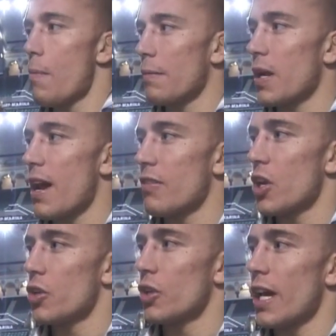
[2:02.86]
hope I'm gonna have
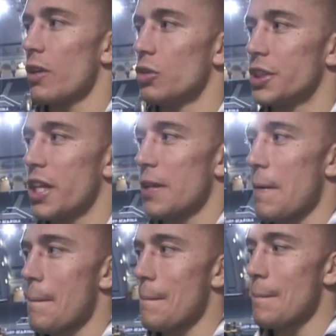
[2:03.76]
another title shot.
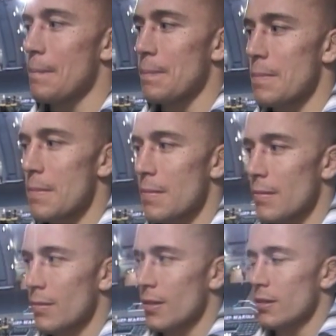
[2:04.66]
Now you're